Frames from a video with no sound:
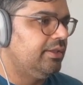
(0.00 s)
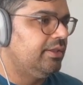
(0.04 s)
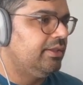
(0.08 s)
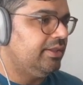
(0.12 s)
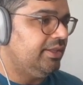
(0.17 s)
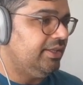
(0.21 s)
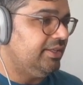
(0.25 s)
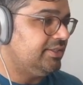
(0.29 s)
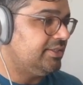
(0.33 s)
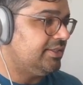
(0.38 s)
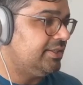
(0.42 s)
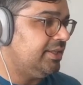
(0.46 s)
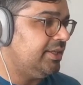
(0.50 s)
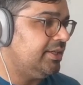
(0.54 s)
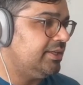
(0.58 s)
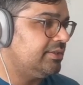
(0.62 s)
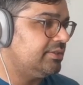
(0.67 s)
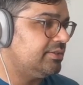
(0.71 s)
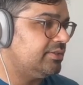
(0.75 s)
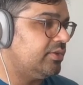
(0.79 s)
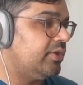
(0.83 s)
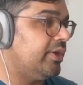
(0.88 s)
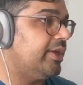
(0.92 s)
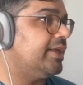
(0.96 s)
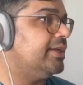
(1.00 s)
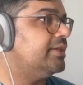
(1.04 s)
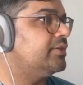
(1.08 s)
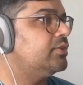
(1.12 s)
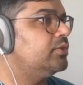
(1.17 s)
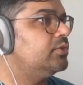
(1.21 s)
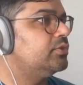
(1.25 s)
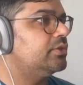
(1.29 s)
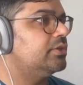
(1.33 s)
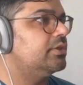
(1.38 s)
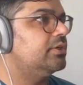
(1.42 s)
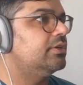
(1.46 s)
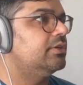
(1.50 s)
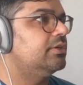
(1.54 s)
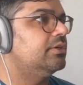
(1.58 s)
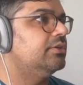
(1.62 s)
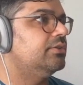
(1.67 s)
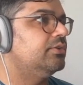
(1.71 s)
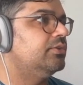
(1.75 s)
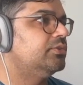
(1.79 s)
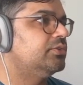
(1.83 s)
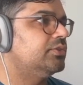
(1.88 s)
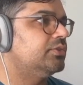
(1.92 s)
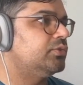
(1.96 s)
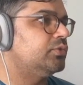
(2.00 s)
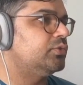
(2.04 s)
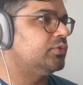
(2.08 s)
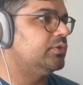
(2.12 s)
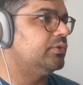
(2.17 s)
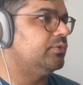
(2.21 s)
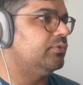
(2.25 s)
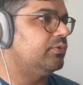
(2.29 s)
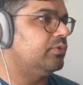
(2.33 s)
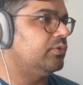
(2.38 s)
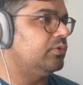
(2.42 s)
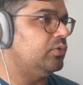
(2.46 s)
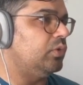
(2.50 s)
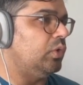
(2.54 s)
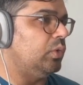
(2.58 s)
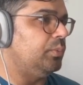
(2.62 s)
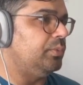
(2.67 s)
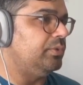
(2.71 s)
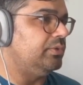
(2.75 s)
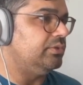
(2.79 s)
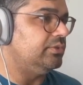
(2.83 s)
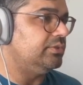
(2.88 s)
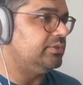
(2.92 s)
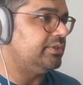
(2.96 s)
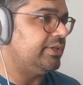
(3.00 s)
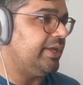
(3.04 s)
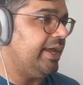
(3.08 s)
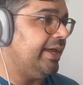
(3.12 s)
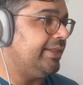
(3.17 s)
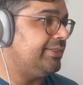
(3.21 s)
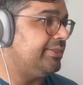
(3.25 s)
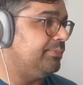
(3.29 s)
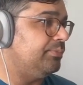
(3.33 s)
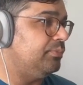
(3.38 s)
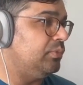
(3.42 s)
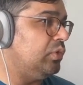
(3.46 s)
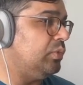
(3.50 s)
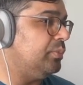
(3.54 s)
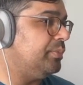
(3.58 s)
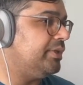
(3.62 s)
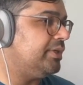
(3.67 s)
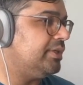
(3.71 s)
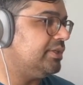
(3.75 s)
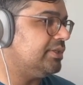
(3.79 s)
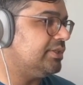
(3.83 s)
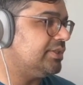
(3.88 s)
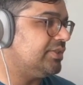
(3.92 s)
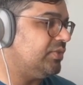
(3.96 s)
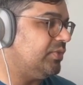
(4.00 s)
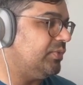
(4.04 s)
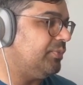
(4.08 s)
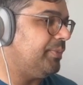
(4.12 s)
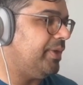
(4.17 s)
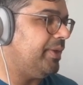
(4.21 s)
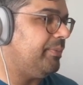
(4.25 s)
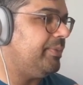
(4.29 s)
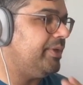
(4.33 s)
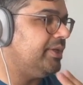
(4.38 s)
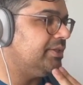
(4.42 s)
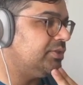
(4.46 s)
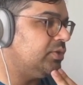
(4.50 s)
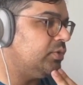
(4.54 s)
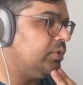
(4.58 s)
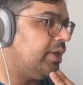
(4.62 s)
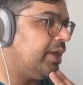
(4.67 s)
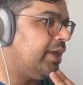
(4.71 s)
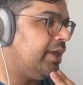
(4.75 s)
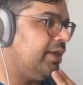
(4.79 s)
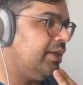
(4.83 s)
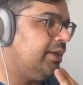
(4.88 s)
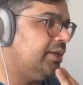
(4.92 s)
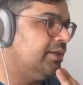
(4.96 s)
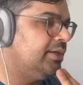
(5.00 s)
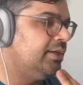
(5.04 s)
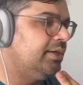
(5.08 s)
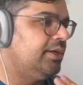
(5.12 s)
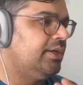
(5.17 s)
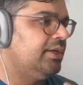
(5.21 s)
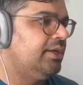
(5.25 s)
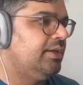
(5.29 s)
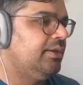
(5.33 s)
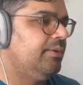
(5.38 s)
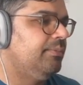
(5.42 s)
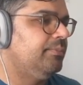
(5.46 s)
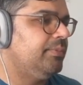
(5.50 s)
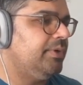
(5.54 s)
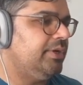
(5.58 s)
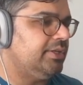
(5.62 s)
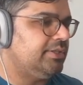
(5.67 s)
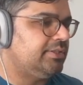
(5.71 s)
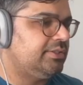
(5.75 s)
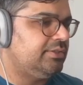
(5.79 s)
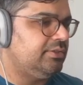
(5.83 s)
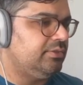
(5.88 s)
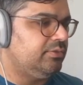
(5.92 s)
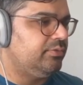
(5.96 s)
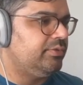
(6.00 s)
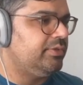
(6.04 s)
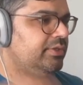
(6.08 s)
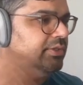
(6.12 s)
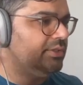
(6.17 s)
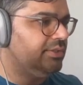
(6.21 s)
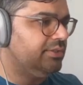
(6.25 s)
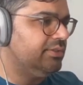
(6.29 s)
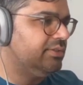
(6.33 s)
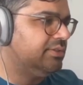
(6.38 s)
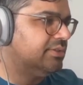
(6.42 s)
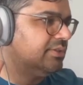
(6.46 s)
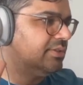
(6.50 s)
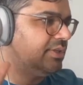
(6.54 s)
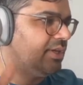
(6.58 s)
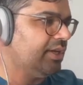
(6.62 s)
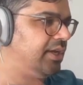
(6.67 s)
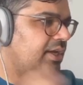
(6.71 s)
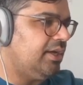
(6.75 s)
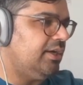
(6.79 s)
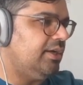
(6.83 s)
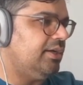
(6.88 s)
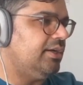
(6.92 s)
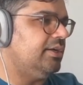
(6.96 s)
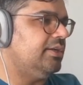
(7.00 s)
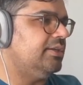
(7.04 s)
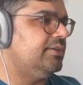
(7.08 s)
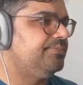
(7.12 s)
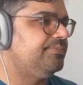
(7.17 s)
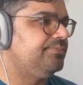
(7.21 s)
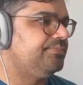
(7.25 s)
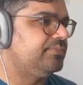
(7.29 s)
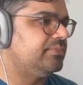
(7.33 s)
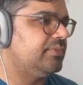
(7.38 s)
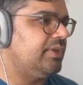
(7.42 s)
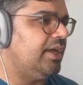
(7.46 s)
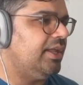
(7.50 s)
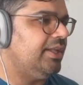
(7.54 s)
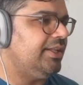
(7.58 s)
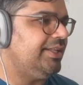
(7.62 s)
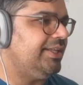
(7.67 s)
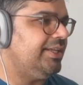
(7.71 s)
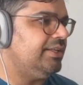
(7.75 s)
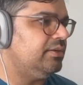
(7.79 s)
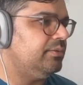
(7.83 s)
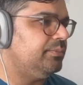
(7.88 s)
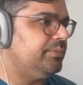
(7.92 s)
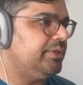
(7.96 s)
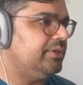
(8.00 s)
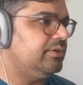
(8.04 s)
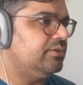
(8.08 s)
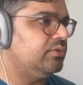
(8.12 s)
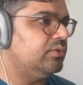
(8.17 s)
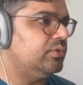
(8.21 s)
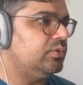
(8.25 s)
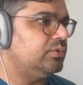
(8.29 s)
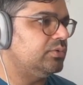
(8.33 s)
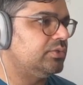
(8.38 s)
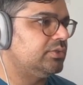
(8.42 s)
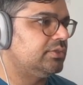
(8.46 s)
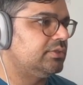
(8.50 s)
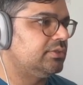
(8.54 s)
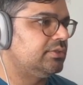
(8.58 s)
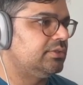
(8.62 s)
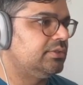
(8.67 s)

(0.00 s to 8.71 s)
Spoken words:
these things. I guess those are sort of globals at the moment, so maybe it's okay, but it still feels a little bit gross.